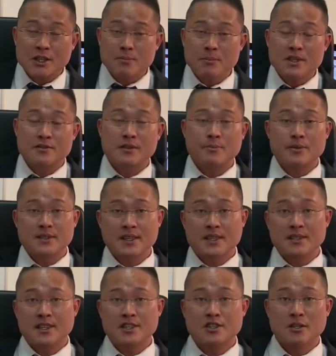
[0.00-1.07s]

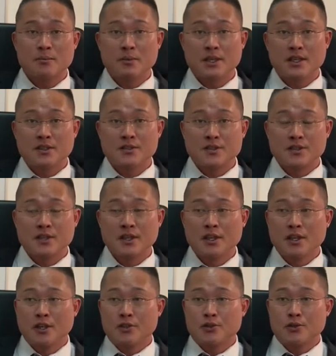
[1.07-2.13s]
Misrepresentation means
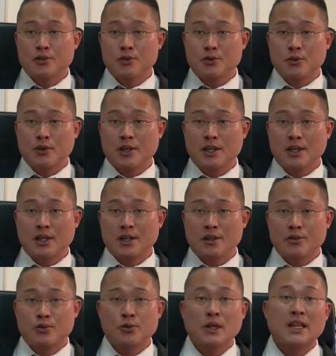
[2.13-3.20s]
to
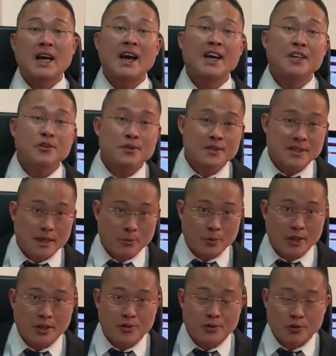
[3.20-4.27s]
lie to
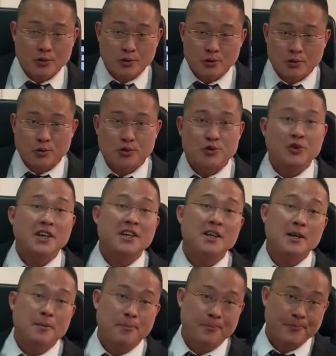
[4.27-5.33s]
someone, to trick
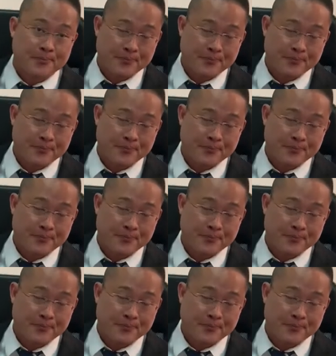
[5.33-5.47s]
him.